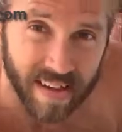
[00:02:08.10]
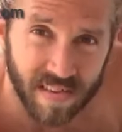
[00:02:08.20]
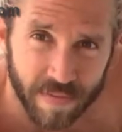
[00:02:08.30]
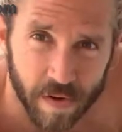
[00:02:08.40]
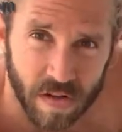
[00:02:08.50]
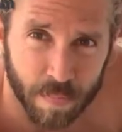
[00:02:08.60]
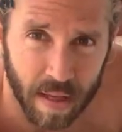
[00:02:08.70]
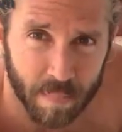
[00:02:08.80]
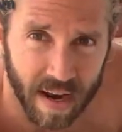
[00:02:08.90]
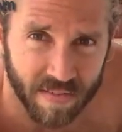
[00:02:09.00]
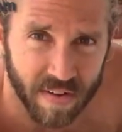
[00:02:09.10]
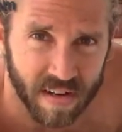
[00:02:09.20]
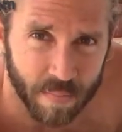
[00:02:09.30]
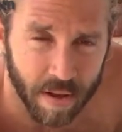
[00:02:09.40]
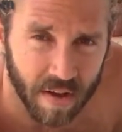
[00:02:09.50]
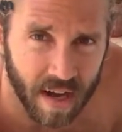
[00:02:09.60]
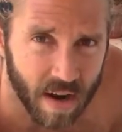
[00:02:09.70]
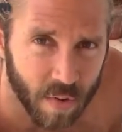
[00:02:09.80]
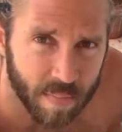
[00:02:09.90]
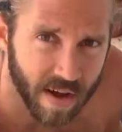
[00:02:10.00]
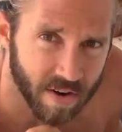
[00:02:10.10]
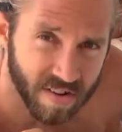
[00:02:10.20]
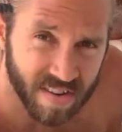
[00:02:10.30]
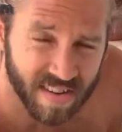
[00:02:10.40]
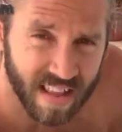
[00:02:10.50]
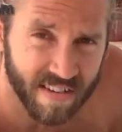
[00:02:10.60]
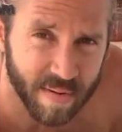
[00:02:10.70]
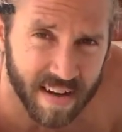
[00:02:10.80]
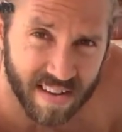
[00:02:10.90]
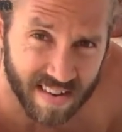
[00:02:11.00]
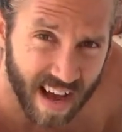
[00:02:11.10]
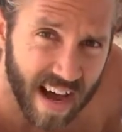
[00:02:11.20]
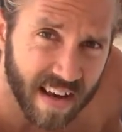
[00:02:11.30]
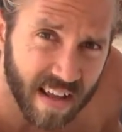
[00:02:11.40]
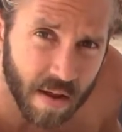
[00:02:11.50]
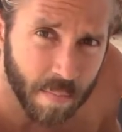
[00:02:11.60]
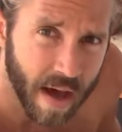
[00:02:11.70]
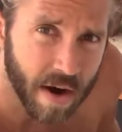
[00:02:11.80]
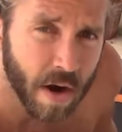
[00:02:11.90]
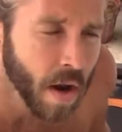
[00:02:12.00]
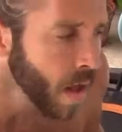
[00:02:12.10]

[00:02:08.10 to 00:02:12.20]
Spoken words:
the first big benefit to Bellicon rebounders, is they've been designed in a manner